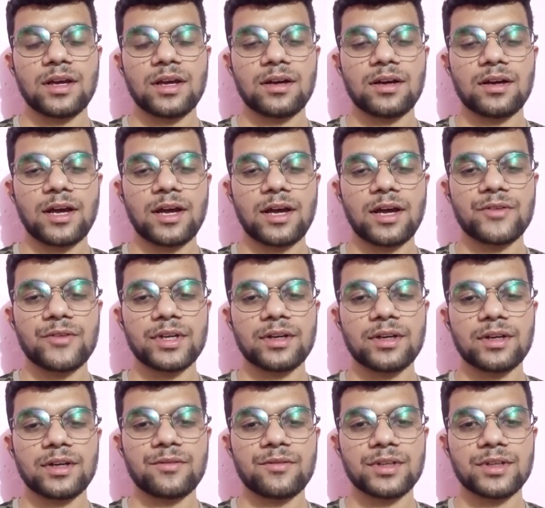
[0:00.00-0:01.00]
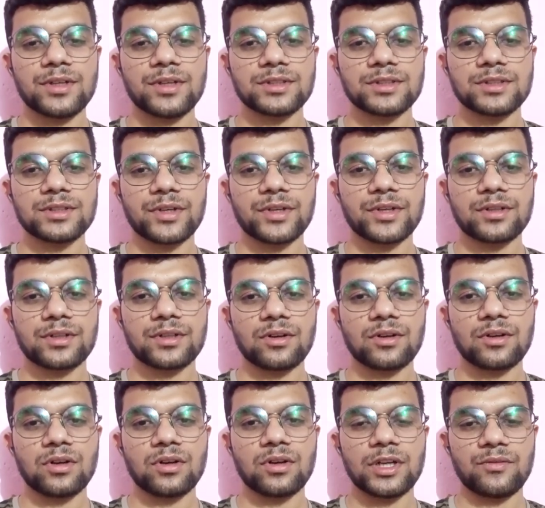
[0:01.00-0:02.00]
So for that, we will go for
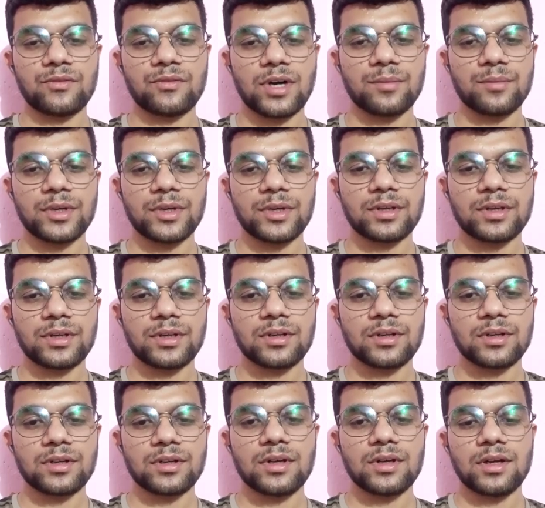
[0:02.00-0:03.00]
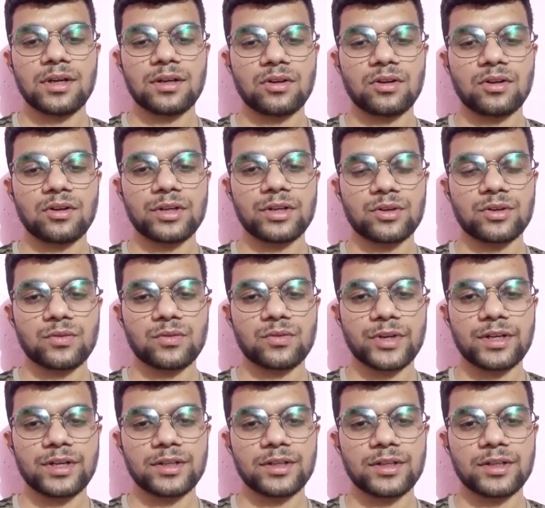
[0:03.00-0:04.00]
eco-friendly packaging materials like
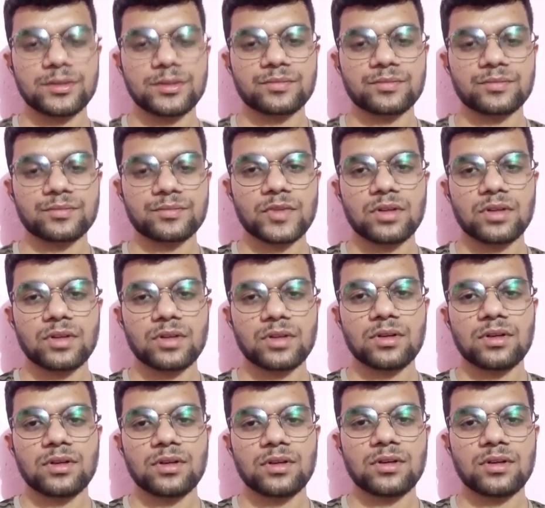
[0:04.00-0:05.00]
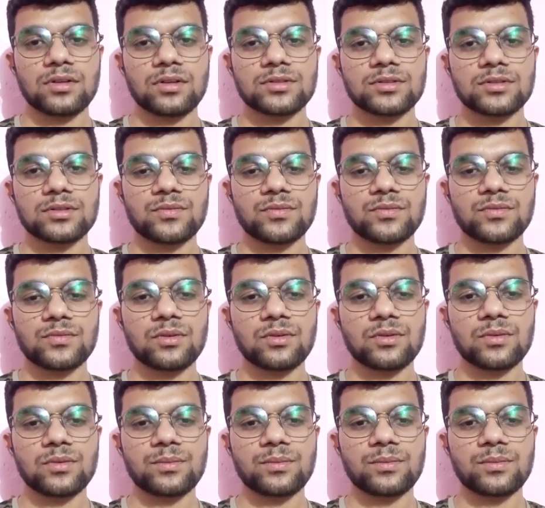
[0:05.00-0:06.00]
paper-based packaging materials.
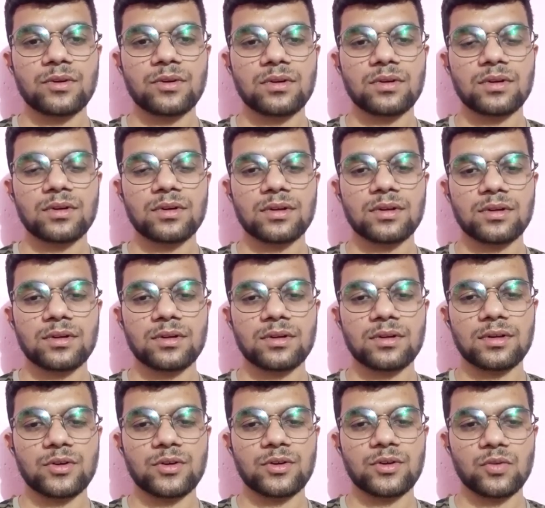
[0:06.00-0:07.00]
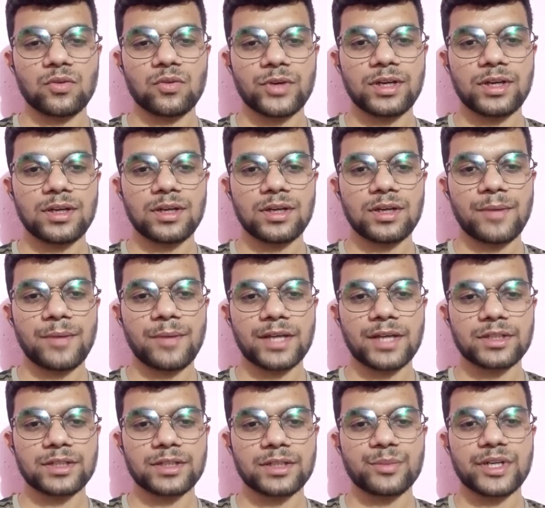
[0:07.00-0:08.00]
Currently, paper straw is also available,
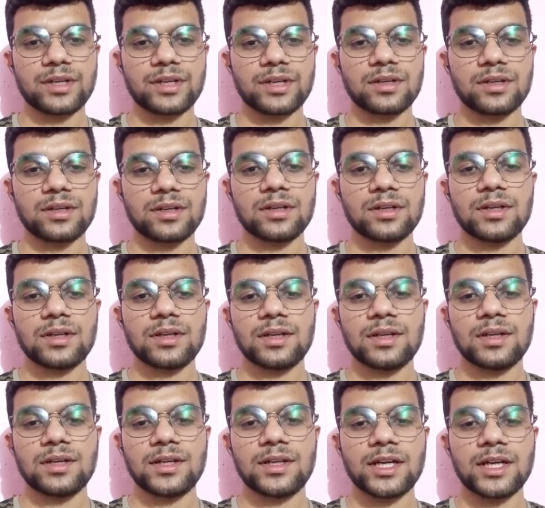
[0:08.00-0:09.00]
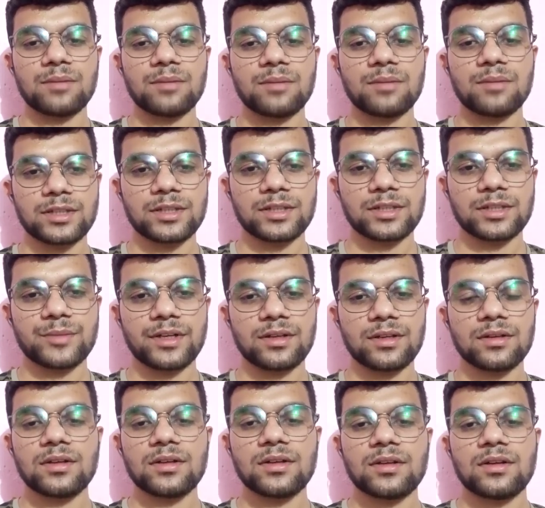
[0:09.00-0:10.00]
paper-based wrap also available,
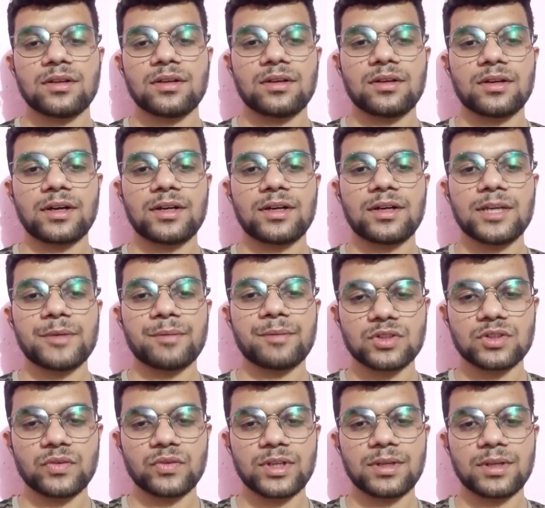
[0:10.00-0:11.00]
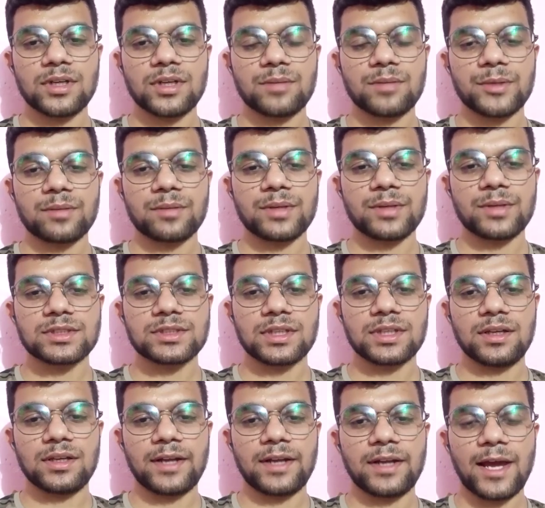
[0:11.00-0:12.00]
or some certificate of polythene is
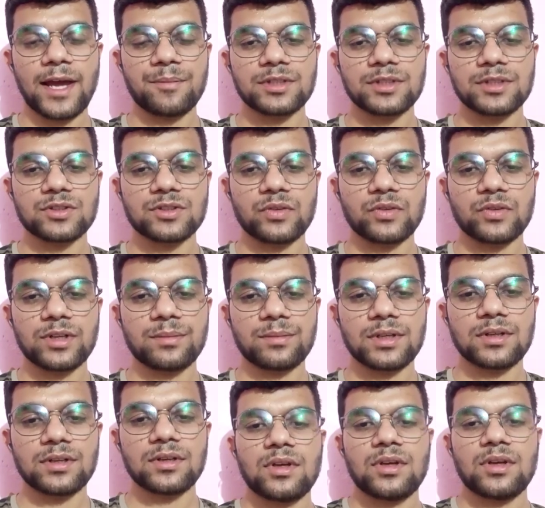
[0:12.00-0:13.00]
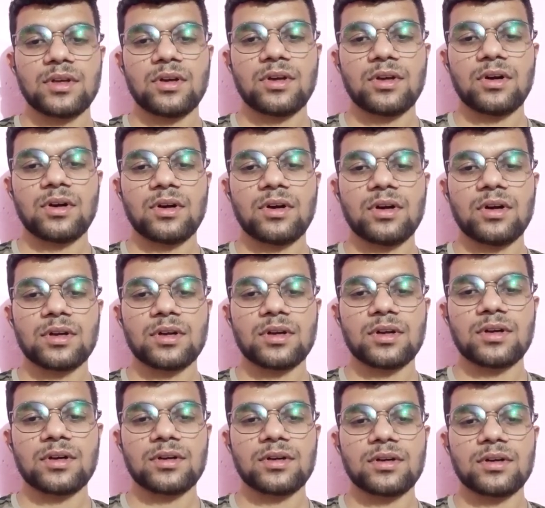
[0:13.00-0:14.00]
also available in the market, which is
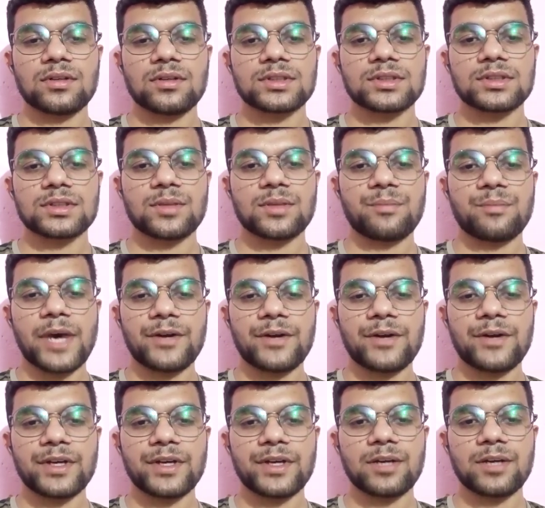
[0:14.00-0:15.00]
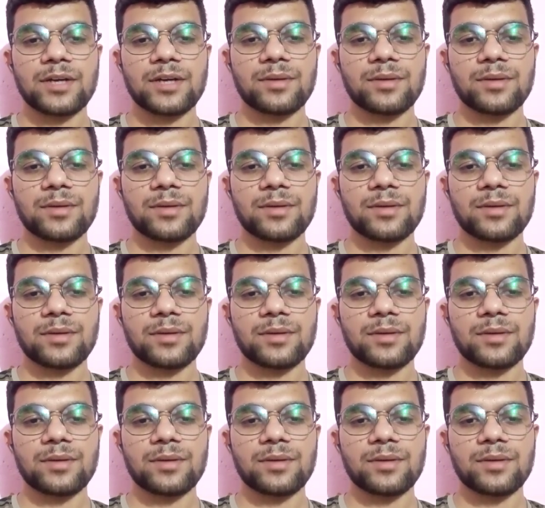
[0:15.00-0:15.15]
60% recyclable also.